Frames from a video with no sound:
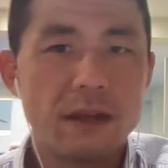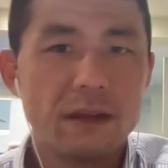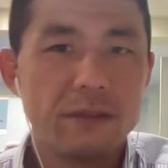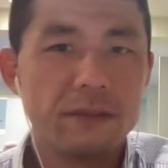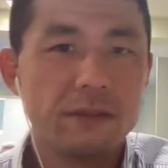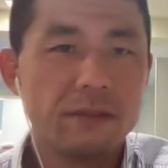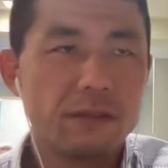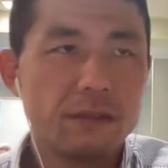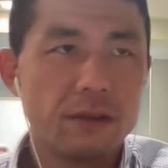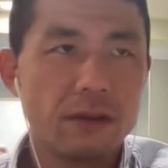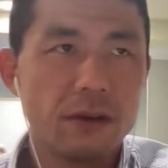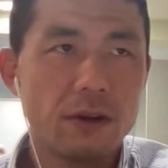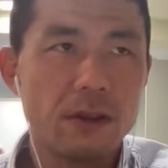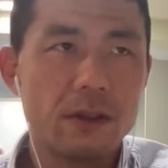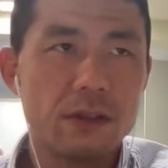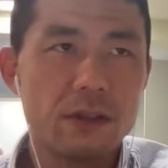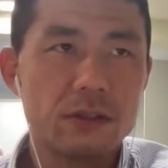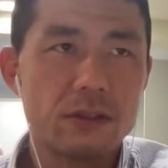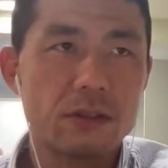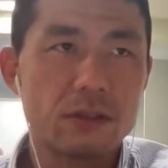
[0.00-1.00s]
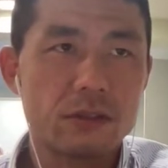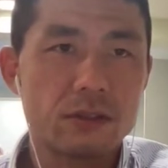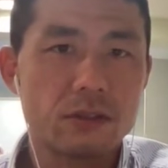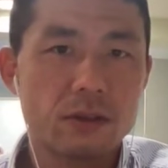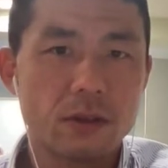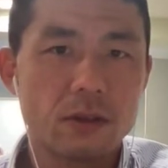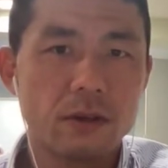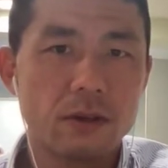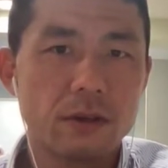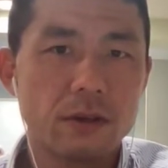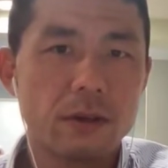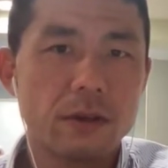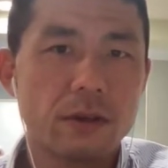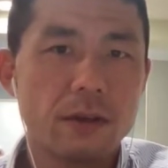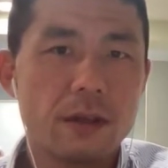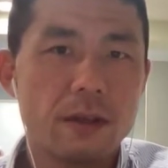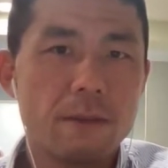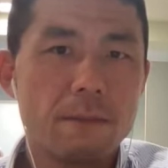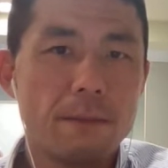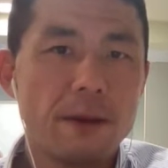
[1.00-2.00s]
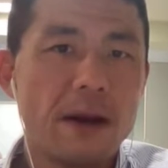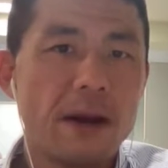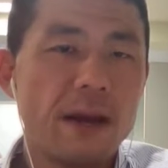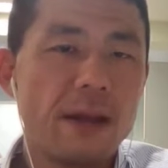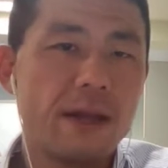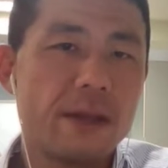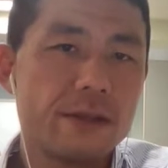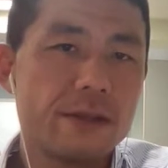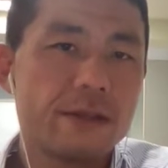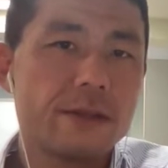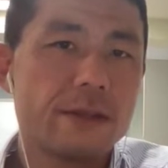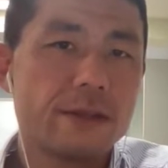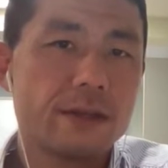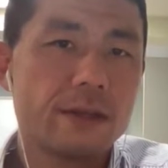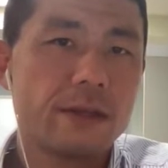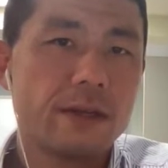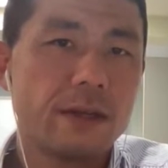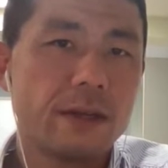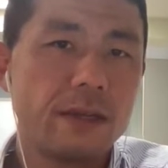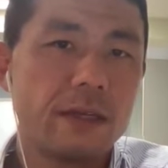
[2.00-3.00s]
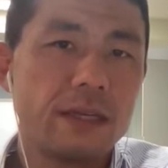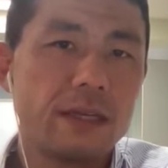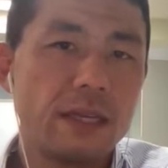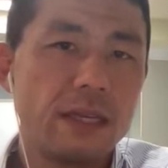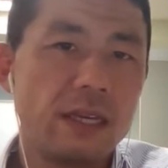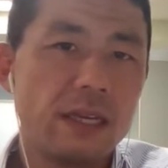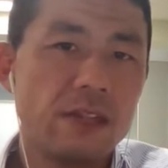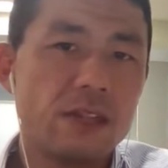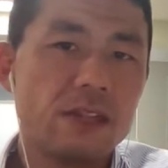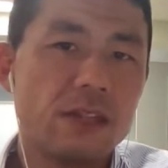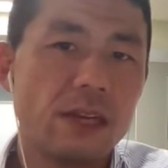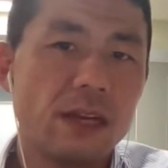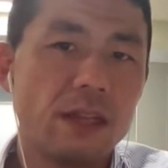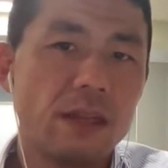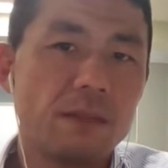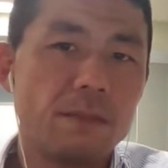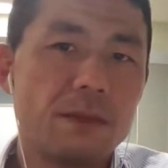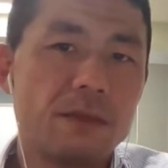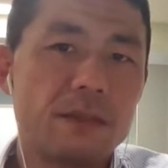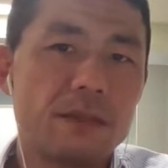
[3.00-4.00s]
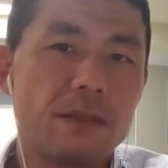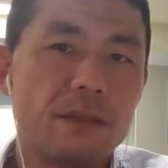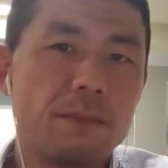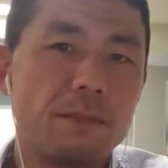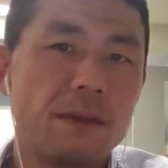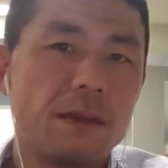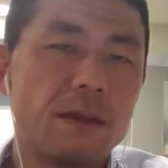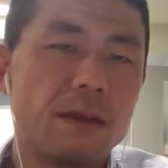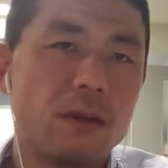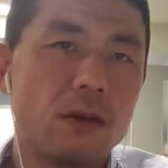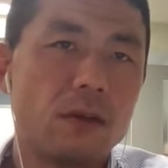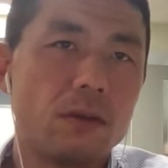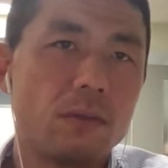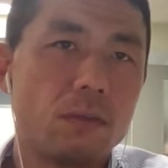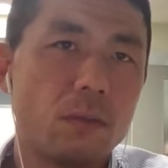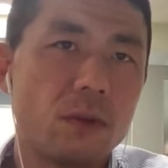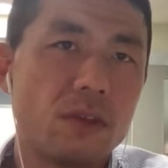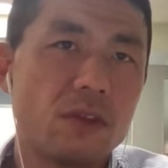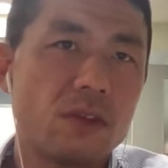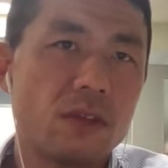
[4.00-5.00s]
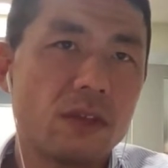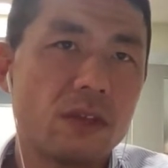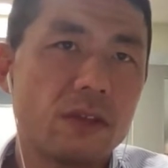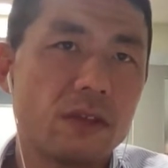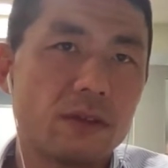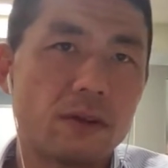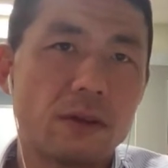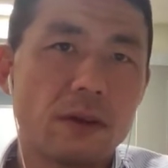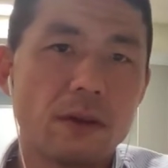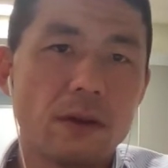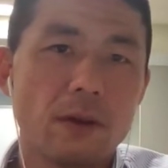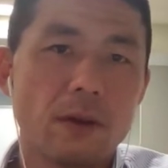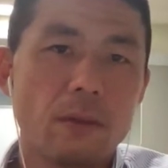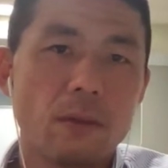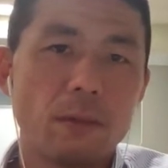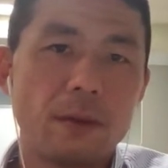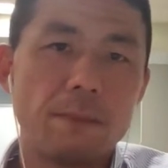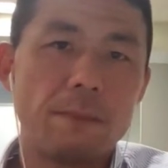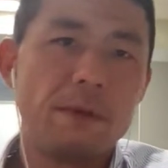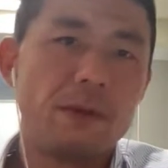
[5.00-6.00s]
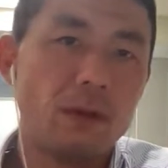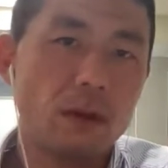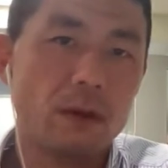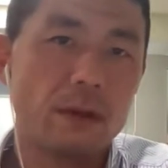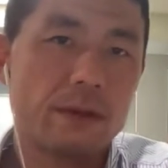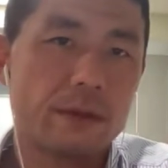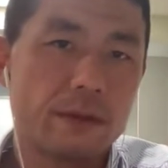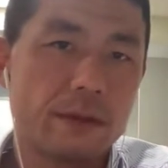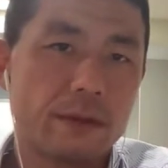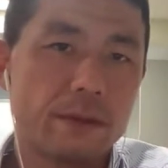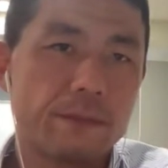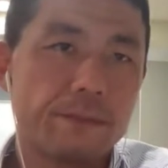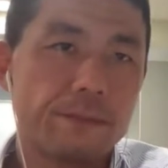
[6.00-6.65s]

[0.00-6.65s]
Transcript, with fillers: I think there is a certain bias in each element depending on which gender we belong to.